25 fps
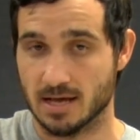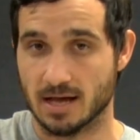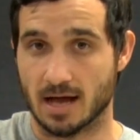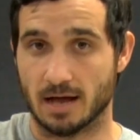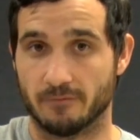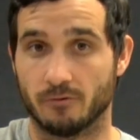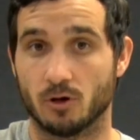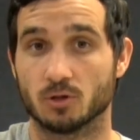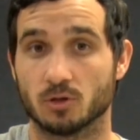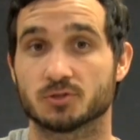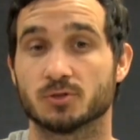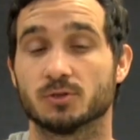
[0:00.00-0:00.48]

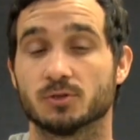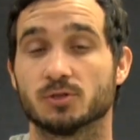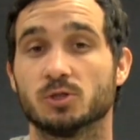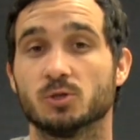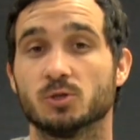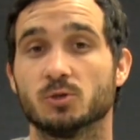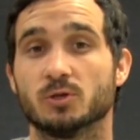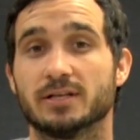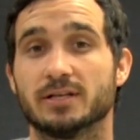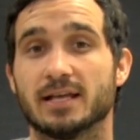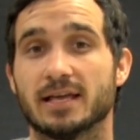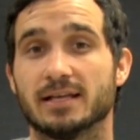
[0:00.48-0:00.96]
I've also
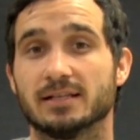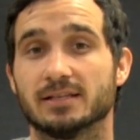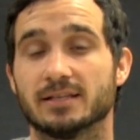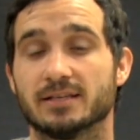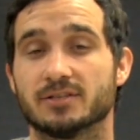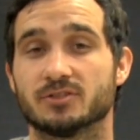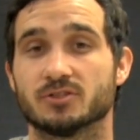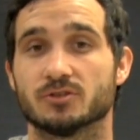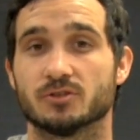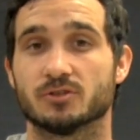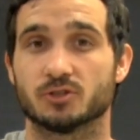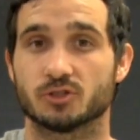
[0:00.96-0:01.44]
included a
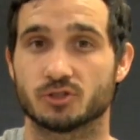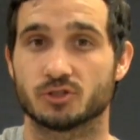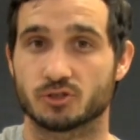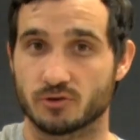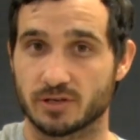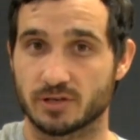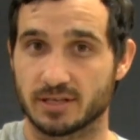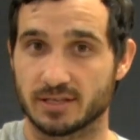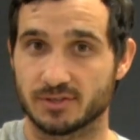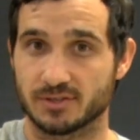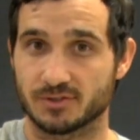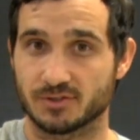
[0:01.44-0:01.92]
link to the
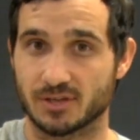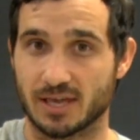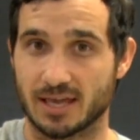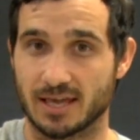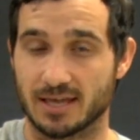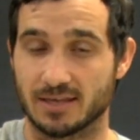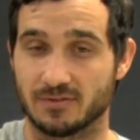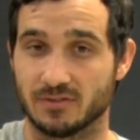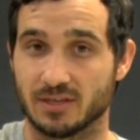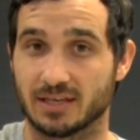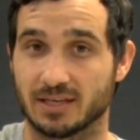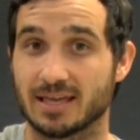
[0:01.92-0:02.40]
strings
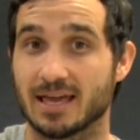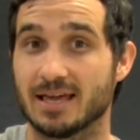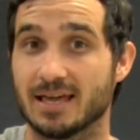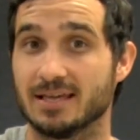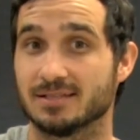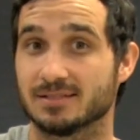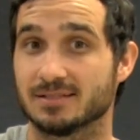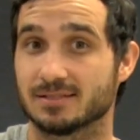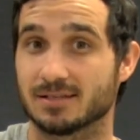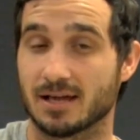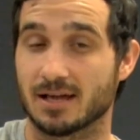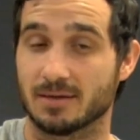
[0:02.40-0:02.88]
and the
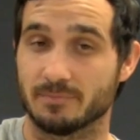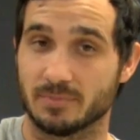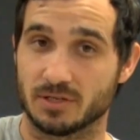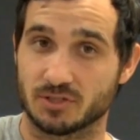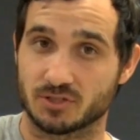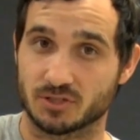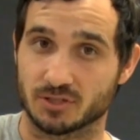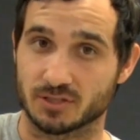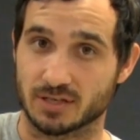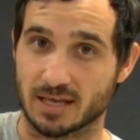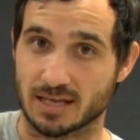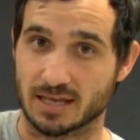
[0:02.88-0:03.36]
case I
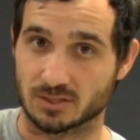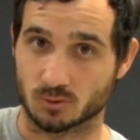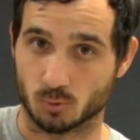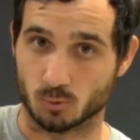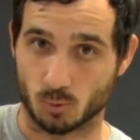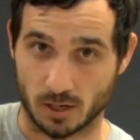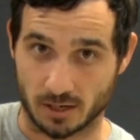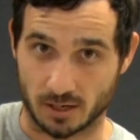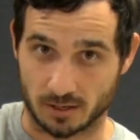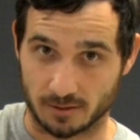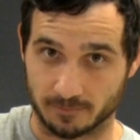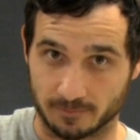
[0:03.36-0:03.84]
mentioned as
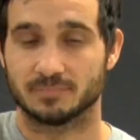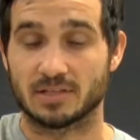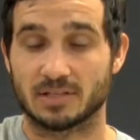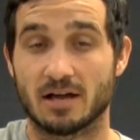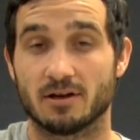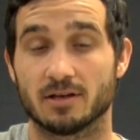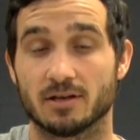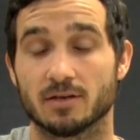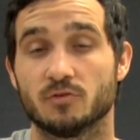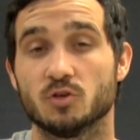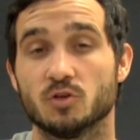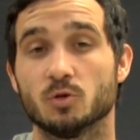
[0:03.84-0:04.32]
well.
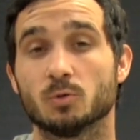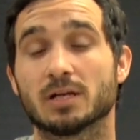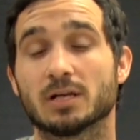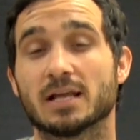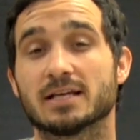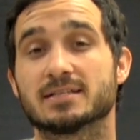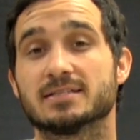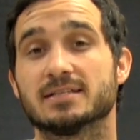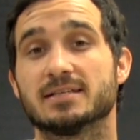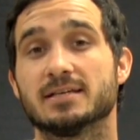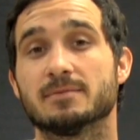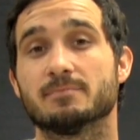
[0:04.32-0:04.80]
Now, if you would
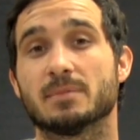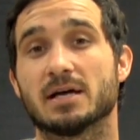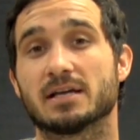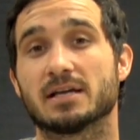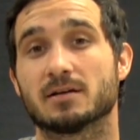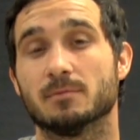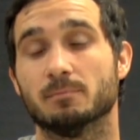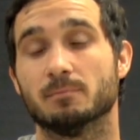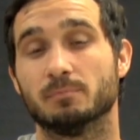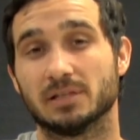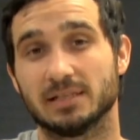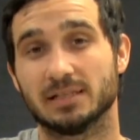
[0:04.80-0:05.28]
like to get my
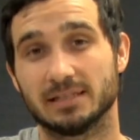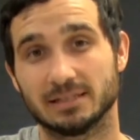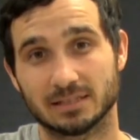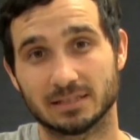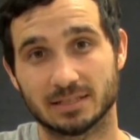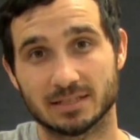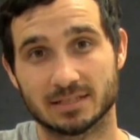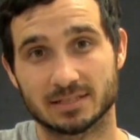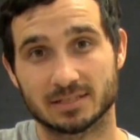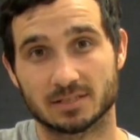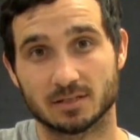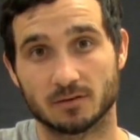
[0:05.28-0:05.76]
complete
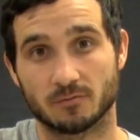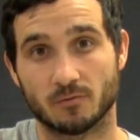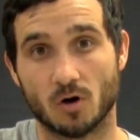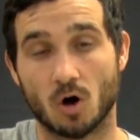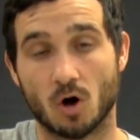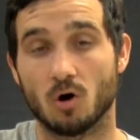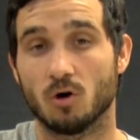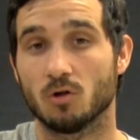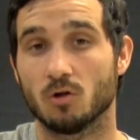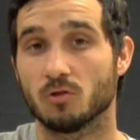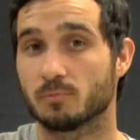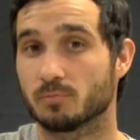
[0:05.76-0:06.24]
list of
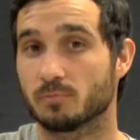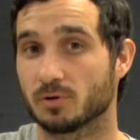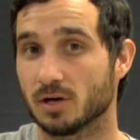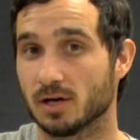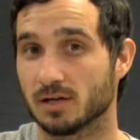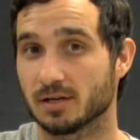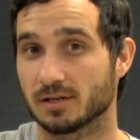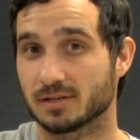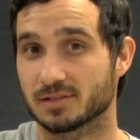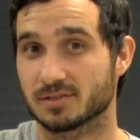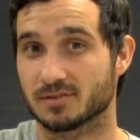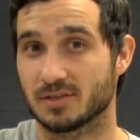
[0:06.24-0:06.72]
all the
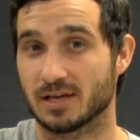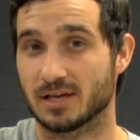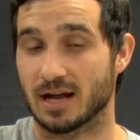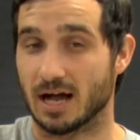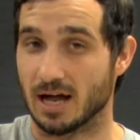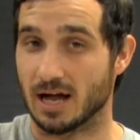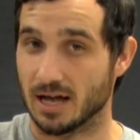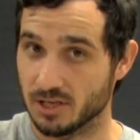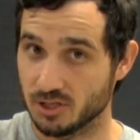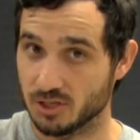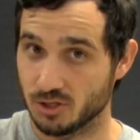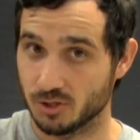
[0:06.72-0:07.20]
products that
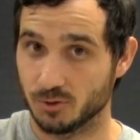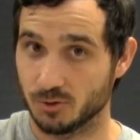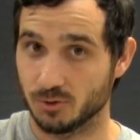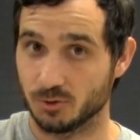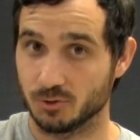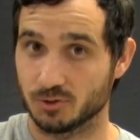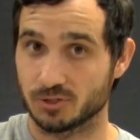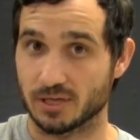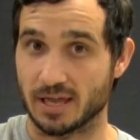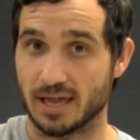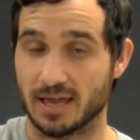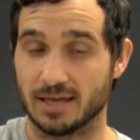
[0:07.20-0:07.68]
I
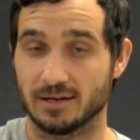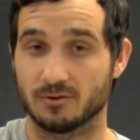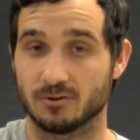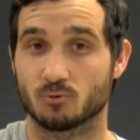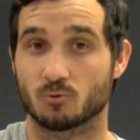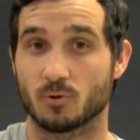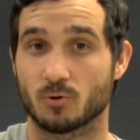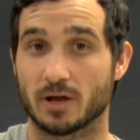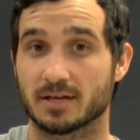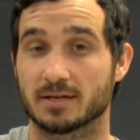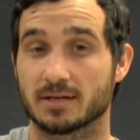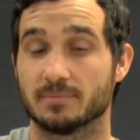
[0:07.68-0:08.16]
use
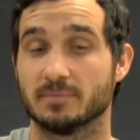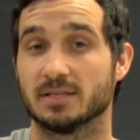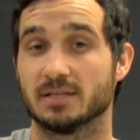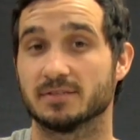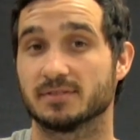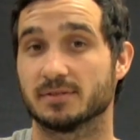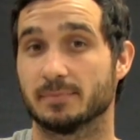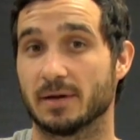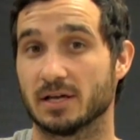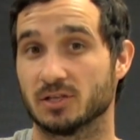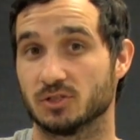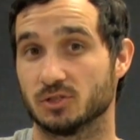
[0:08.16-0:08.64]
and recommend
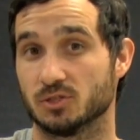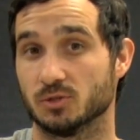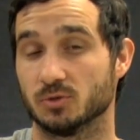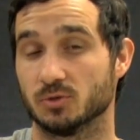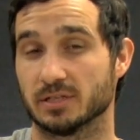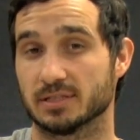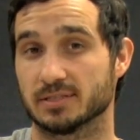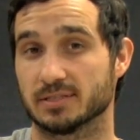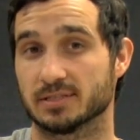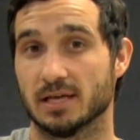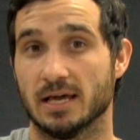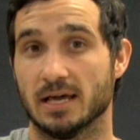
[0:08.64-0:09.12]
to my
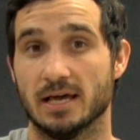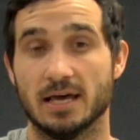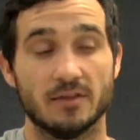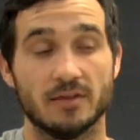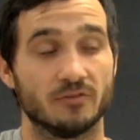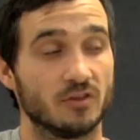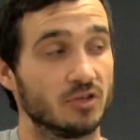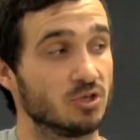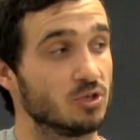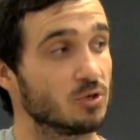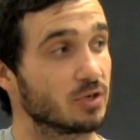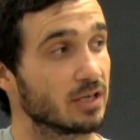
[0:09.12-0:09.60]
students,
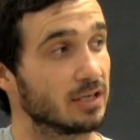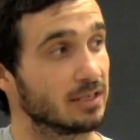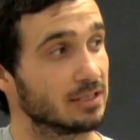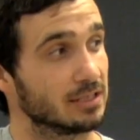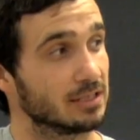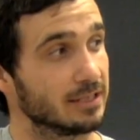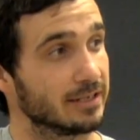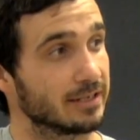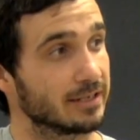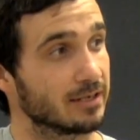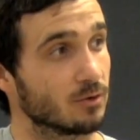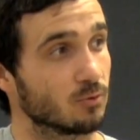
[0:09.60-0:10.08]
then you can
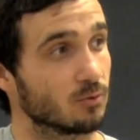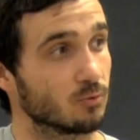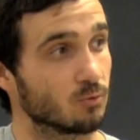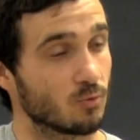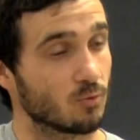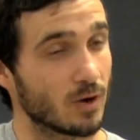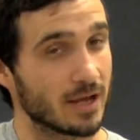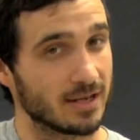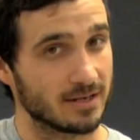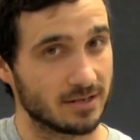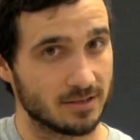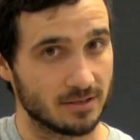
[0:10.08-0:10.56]
click
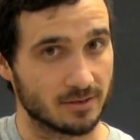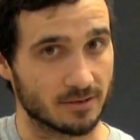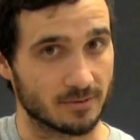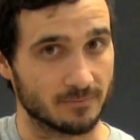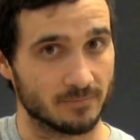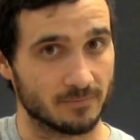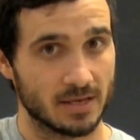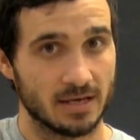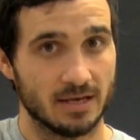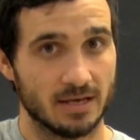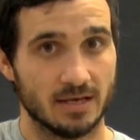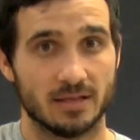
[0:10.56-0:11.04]
right
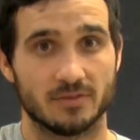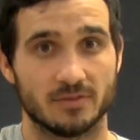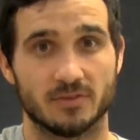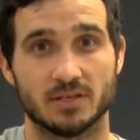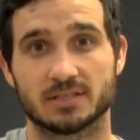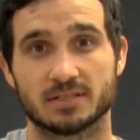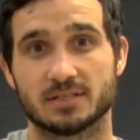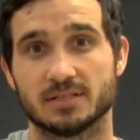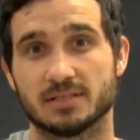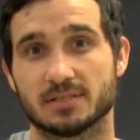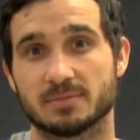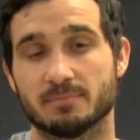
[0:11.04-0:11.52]
here.
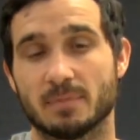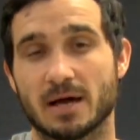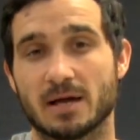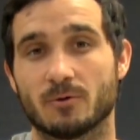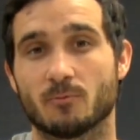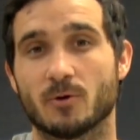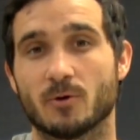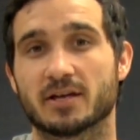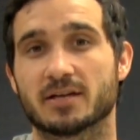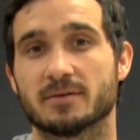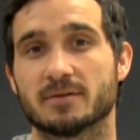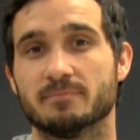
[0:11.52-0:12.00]
This is my
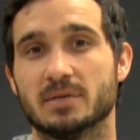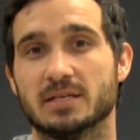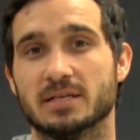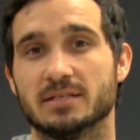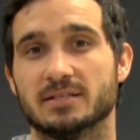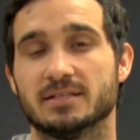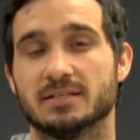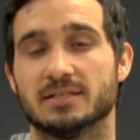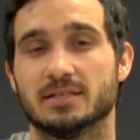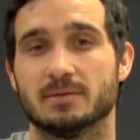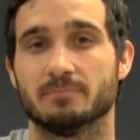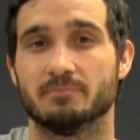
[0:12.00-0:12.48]

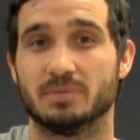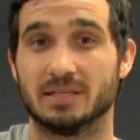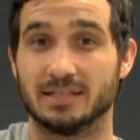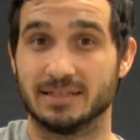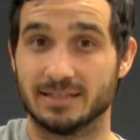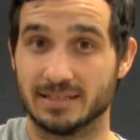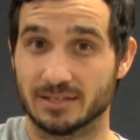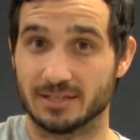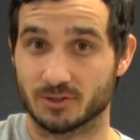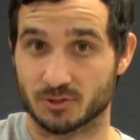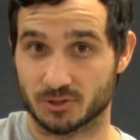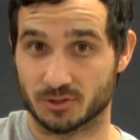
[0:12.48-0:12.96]
recommended
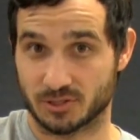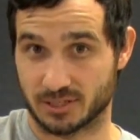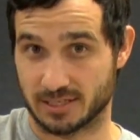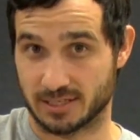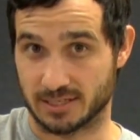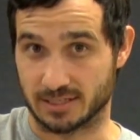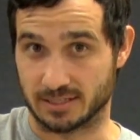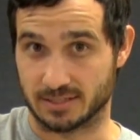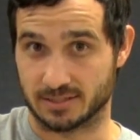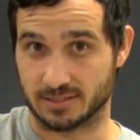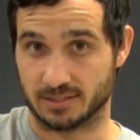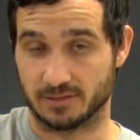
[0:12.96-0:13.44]
beginner's
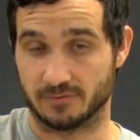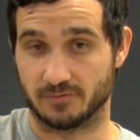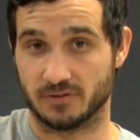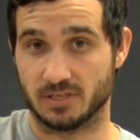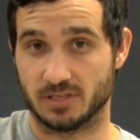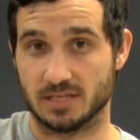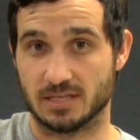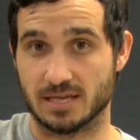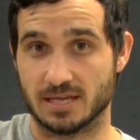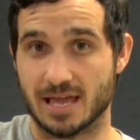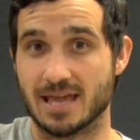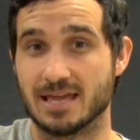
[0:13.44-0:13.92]
kit of
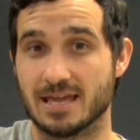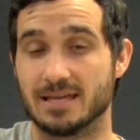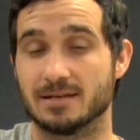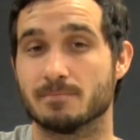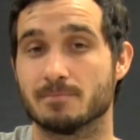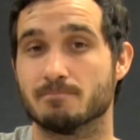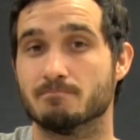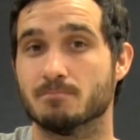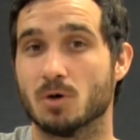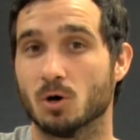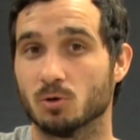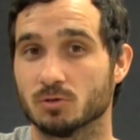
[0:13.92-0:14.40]
the 8
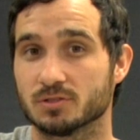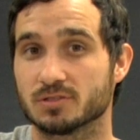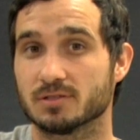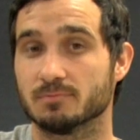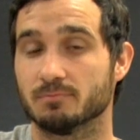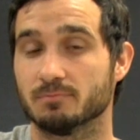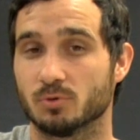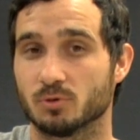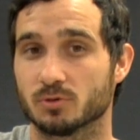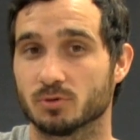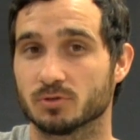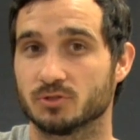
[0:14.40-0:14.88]
most
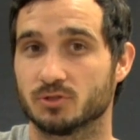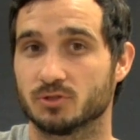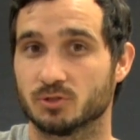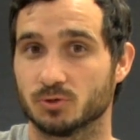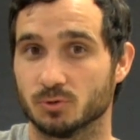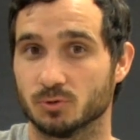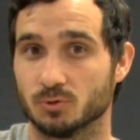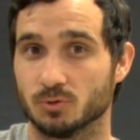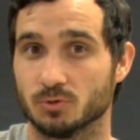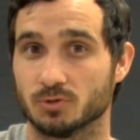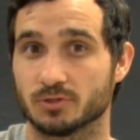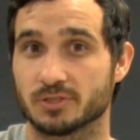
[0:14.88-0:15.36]
important
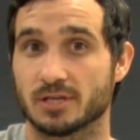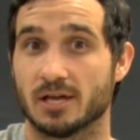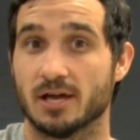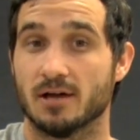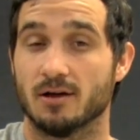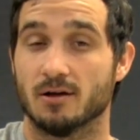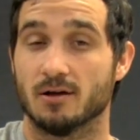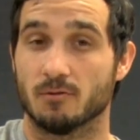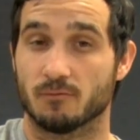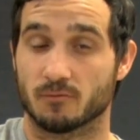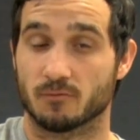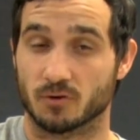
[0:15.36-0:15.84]
tools
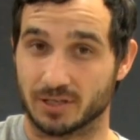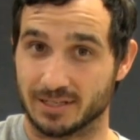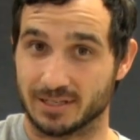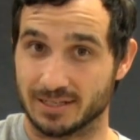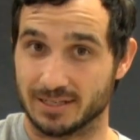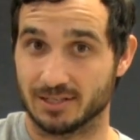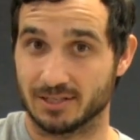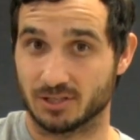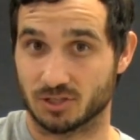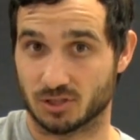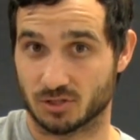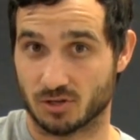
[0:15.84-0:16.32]
for
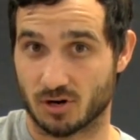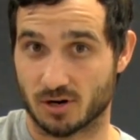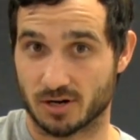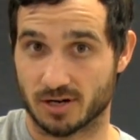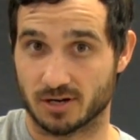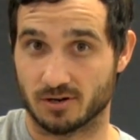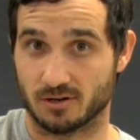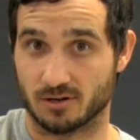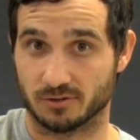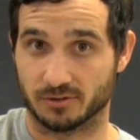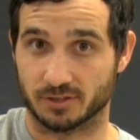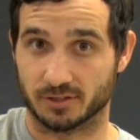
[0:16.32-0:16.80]
getting
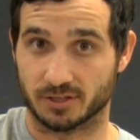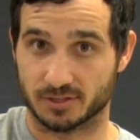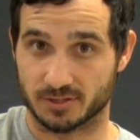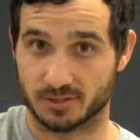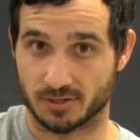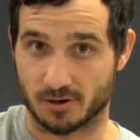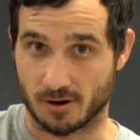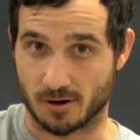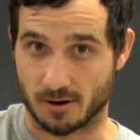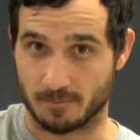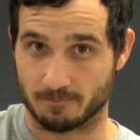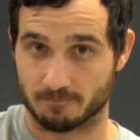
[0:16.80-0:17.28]
started on the
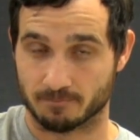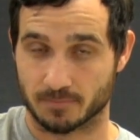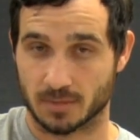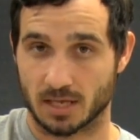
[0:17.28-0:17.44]
guitar.